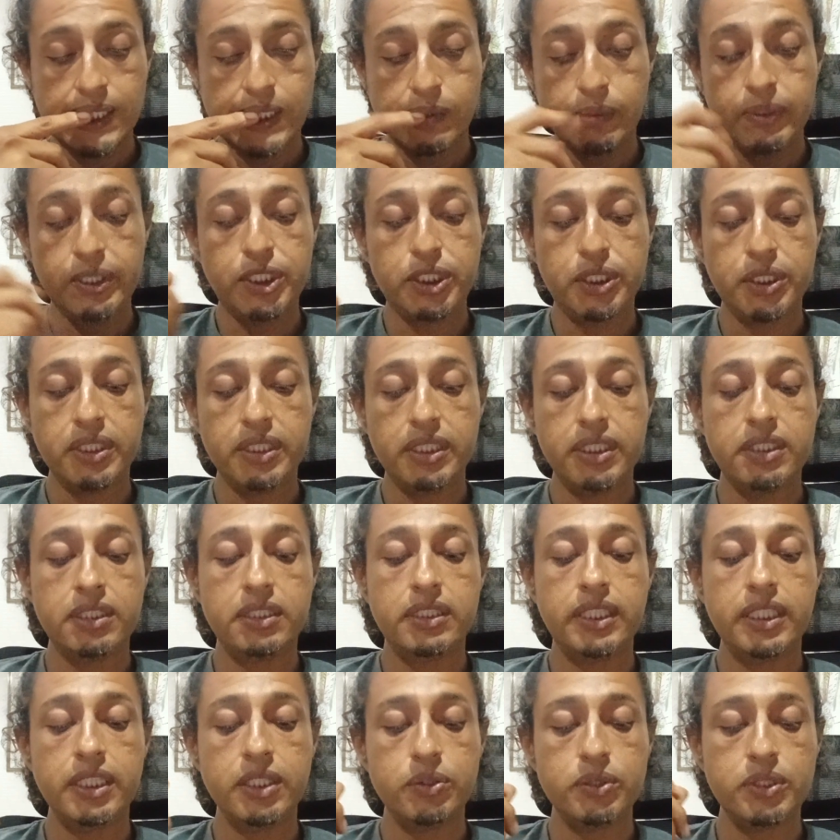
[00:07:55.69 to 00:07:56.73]
We should
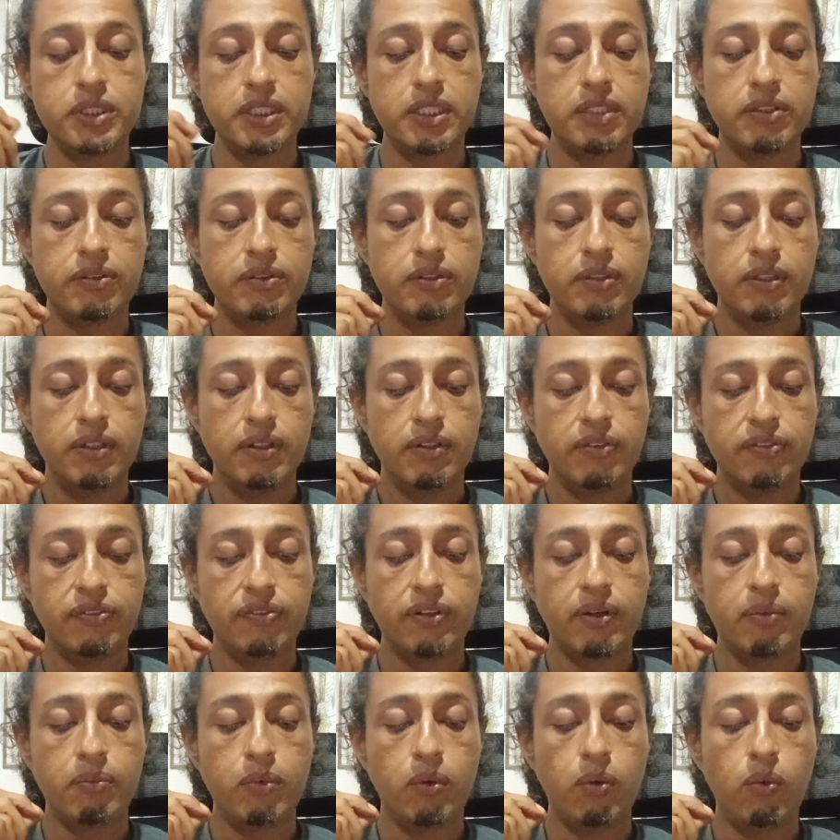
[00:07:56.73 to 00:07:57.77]
distinguish it
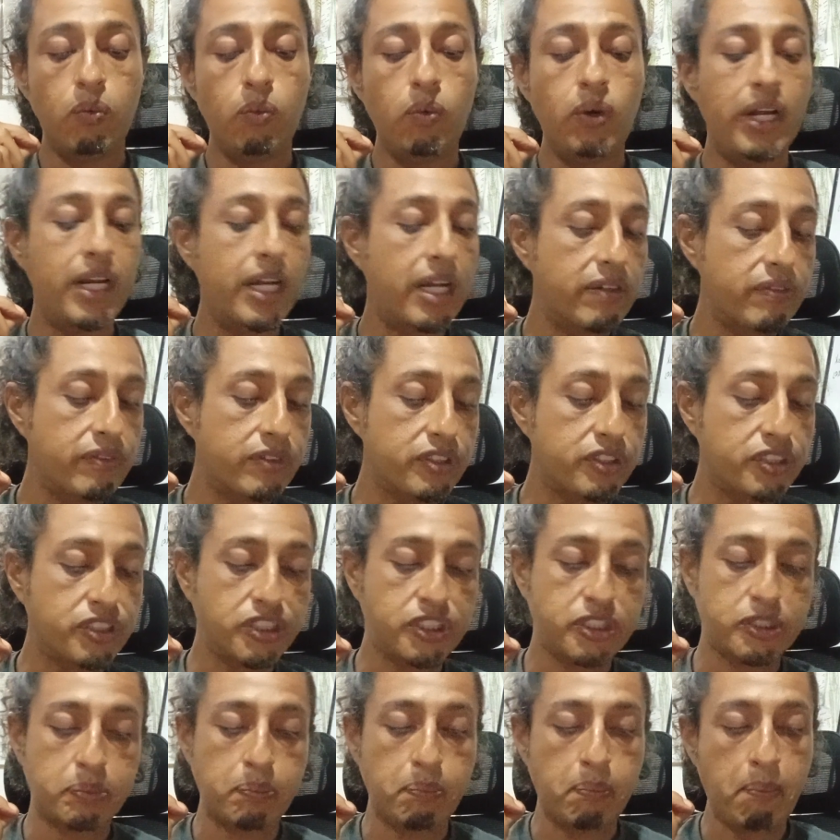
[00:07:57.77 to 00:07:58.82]
from whatever
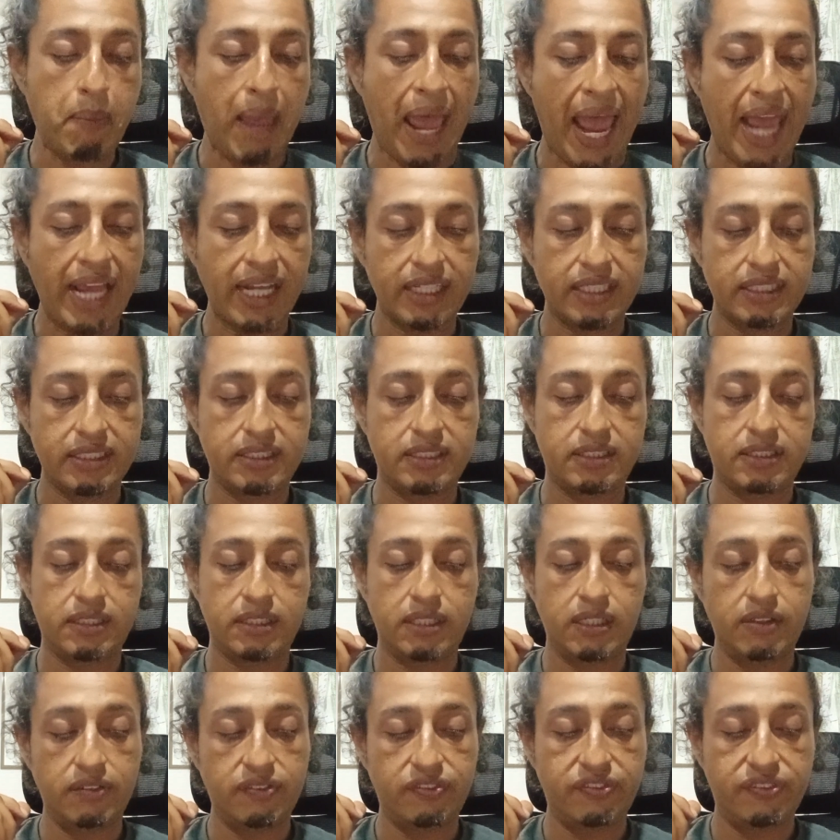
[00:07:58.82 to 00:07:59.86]
smacks
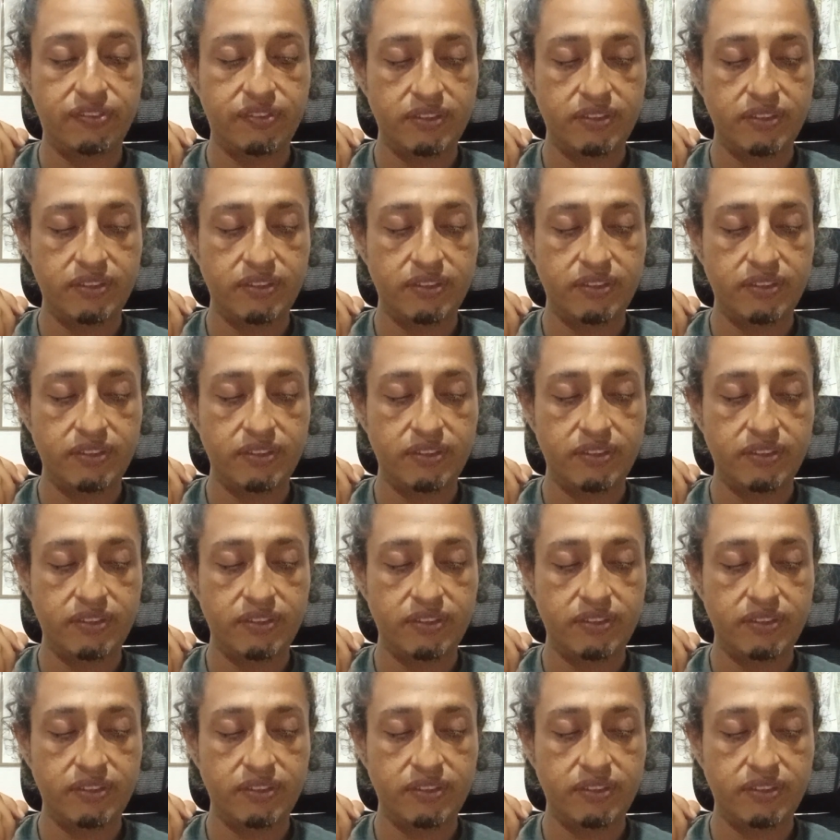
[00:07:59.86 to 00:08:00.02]
of